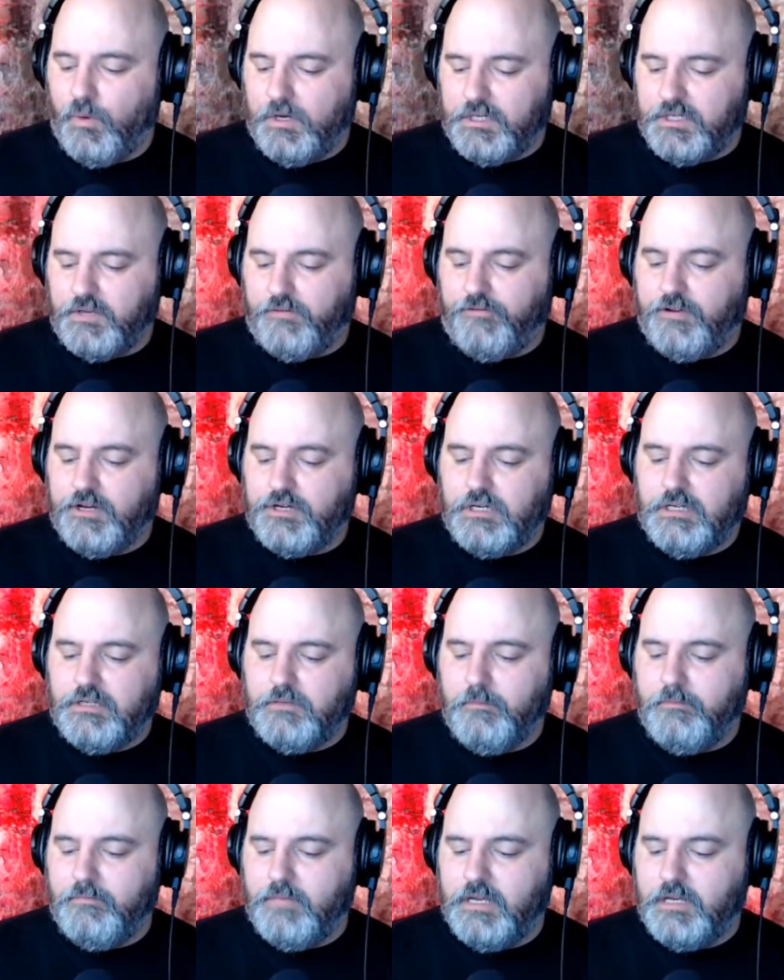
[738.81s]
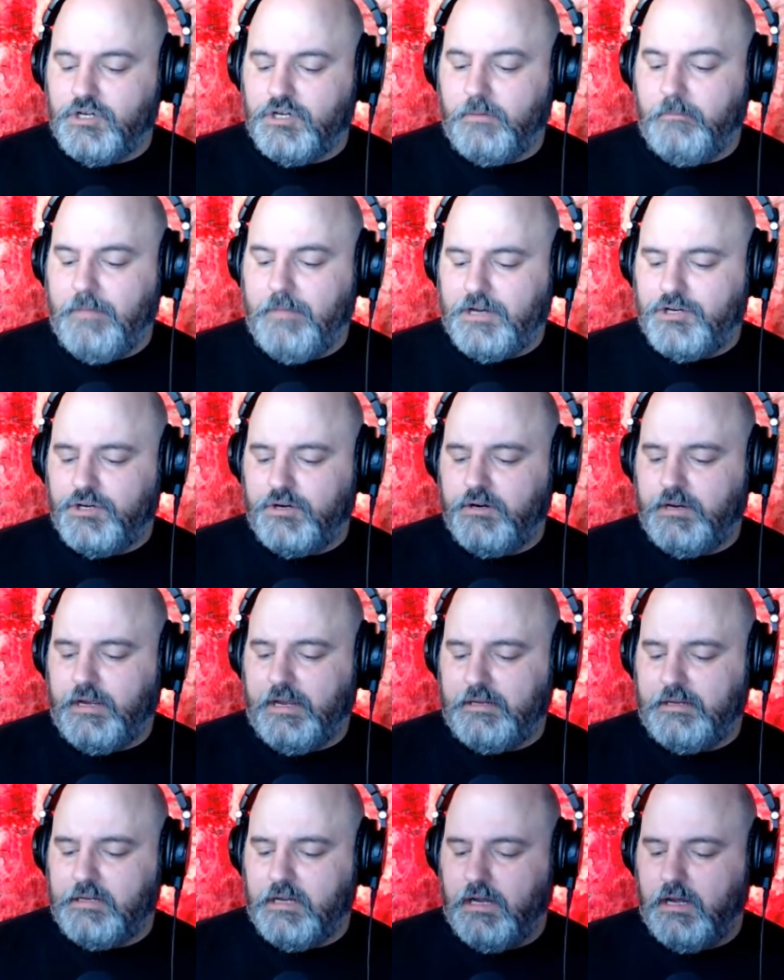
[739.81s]
Once the fish is measured,
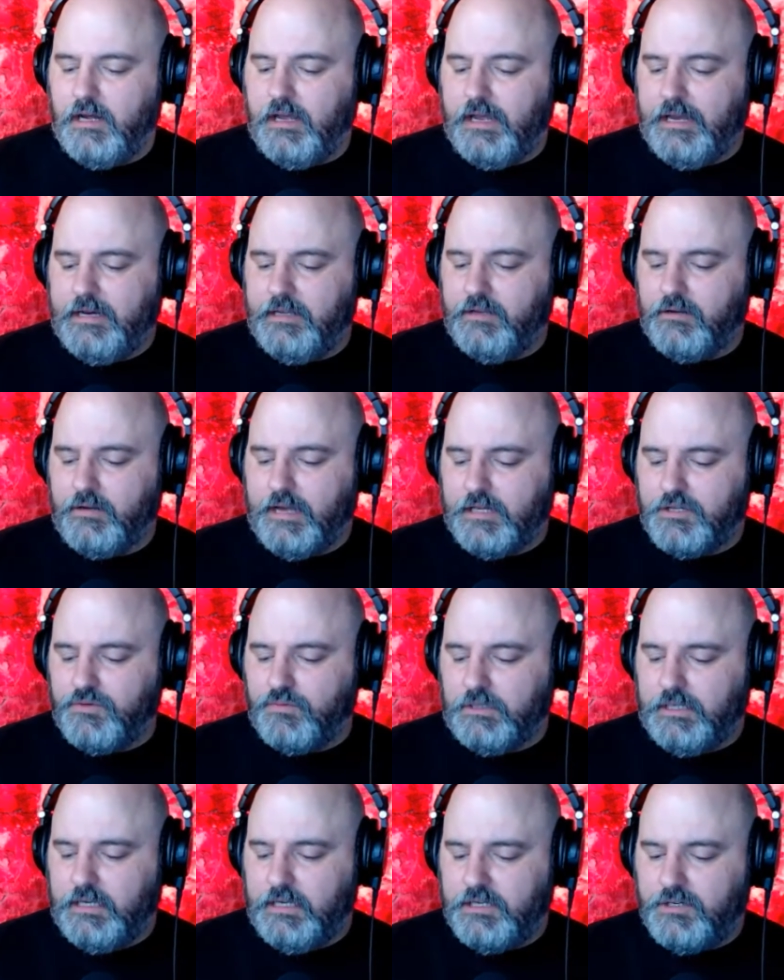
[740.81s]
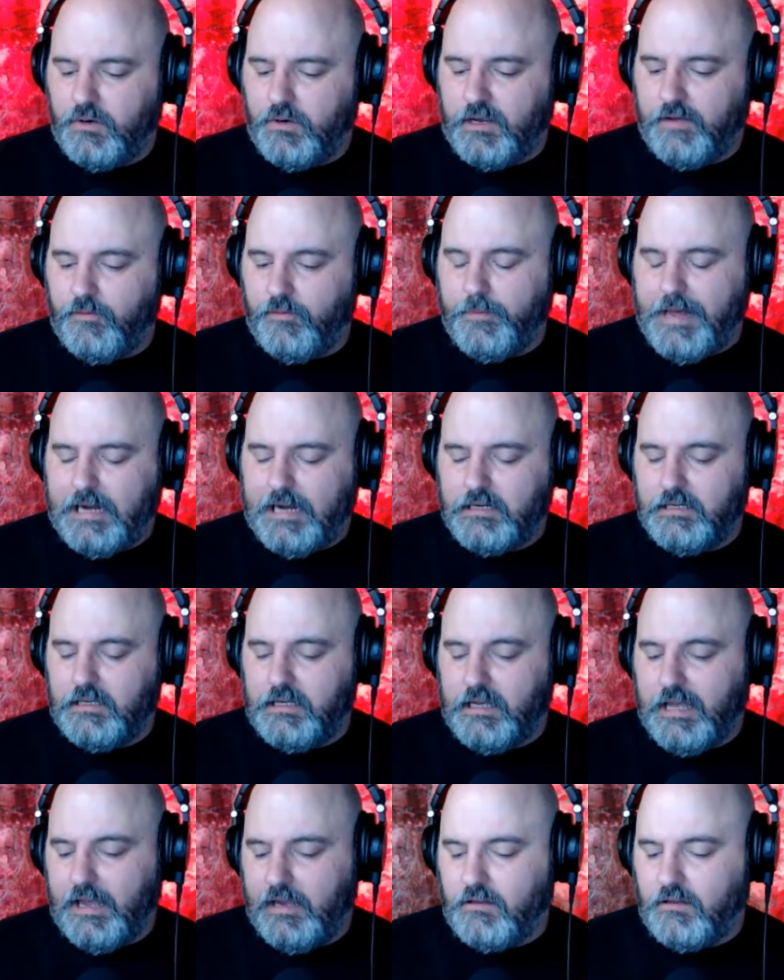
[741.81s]
it either gets released or given back to
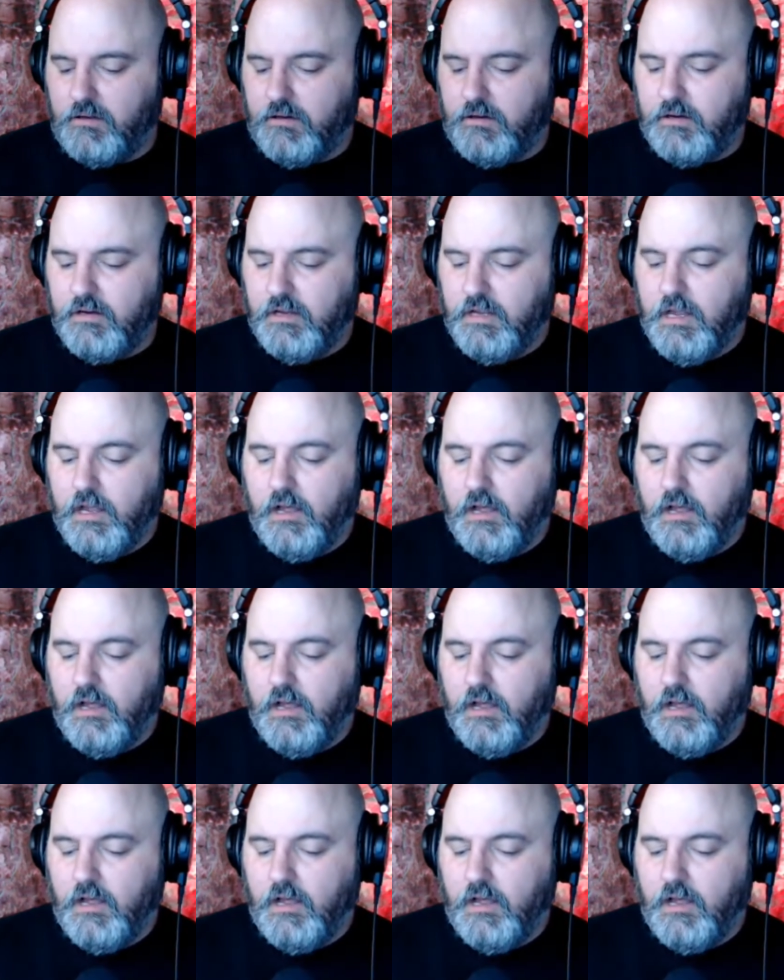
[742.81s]
the angler.